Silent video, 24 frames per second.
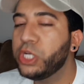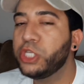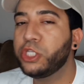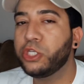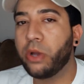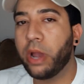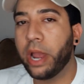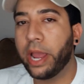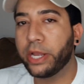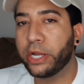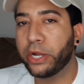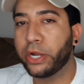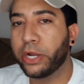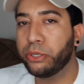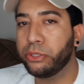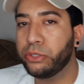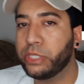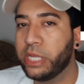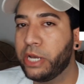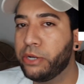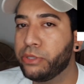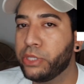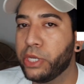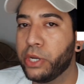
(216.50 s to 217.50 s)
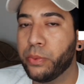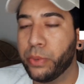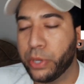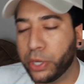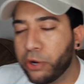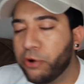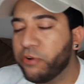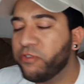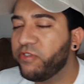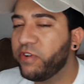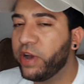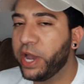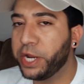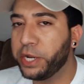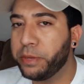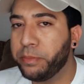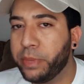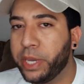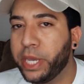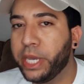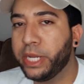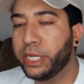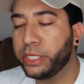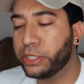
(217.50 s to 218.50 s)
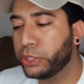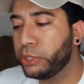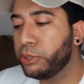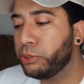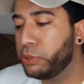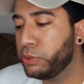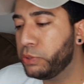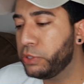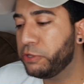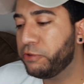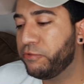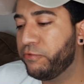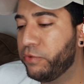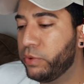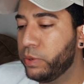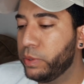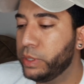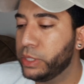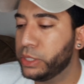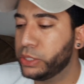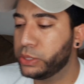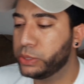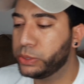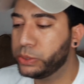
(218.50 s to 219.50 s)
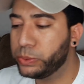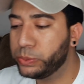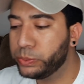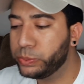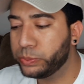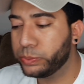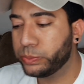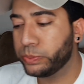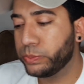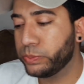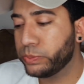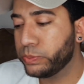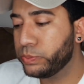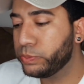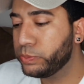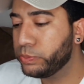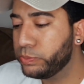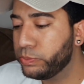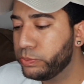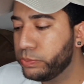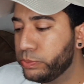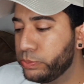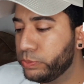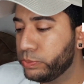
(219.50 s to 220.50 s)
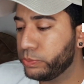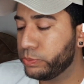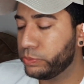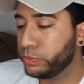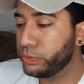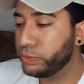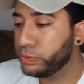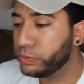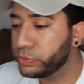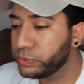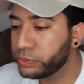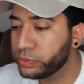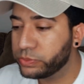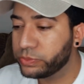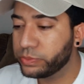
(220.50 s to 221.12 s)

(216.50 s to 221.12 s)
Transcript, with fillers: It's alright, girls out there. We're going to find a man that's going to do this for us.